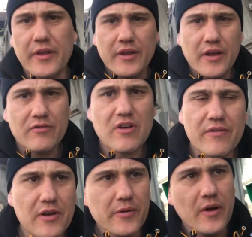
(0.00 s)
in there.
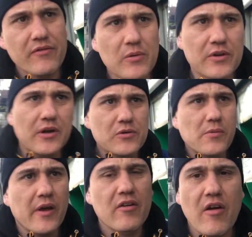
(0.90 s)
Revolut, everyone knows
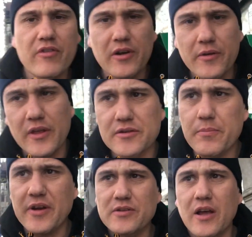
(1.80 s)
about Revolut. That's the
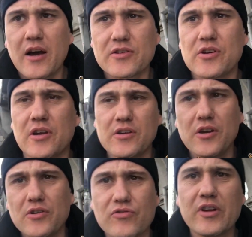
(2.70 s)
best card you can
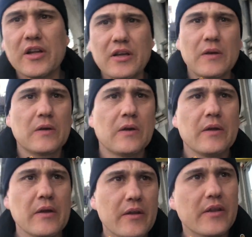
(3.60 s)
use, really.
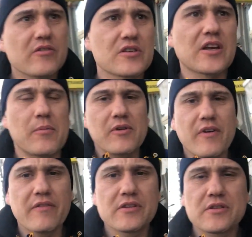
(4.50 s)
There is a couple of
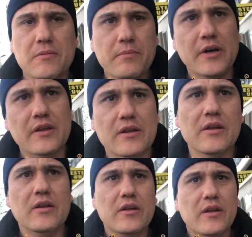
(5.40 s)
others, but
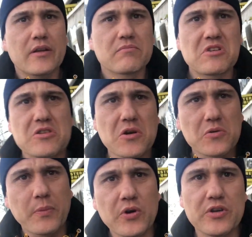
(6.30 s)
there's no
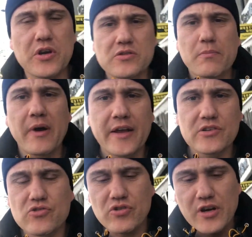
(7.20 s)
point using
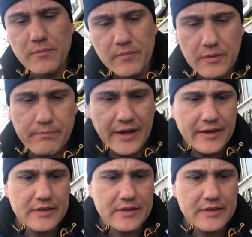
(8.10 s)
mainstream banks.